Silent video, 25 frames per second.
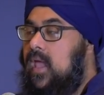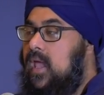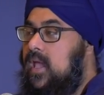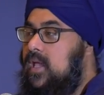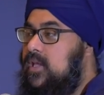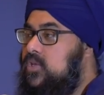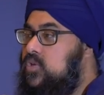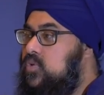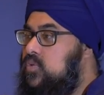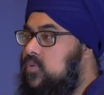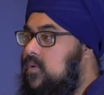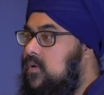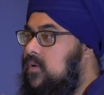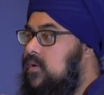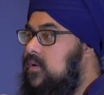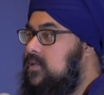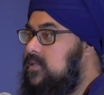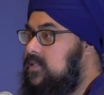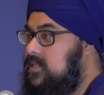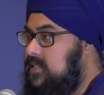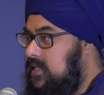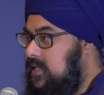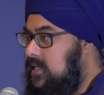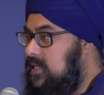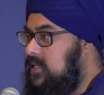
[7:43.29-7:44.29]
is
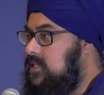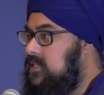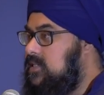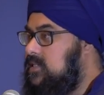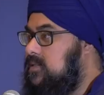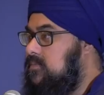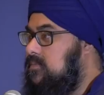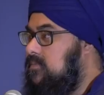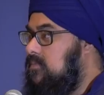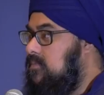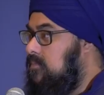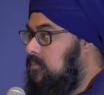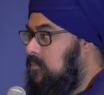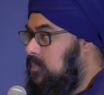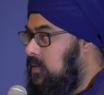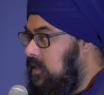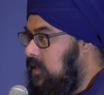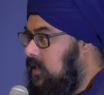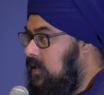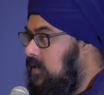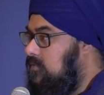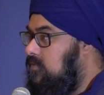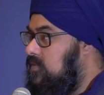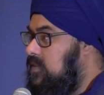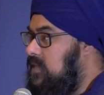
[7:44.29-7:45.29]
Sikhs
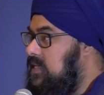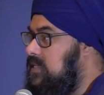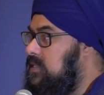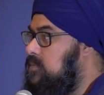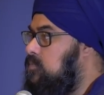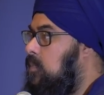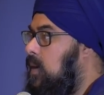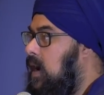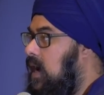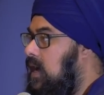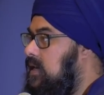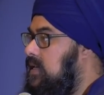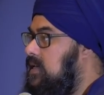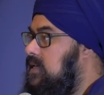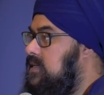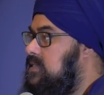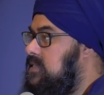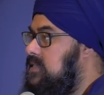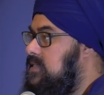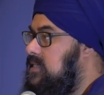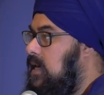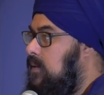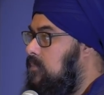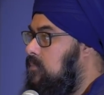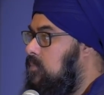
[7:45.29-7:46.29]
believe this body
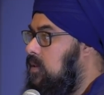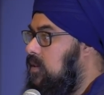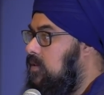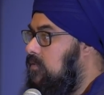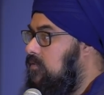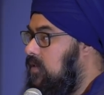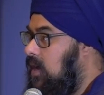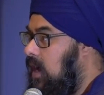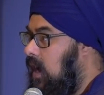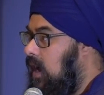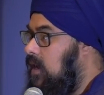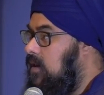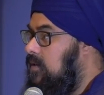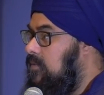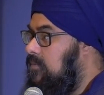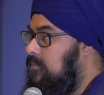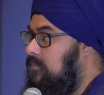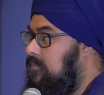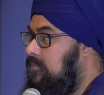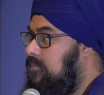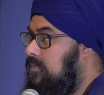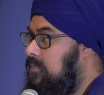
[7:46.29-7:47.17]
is a temple of God.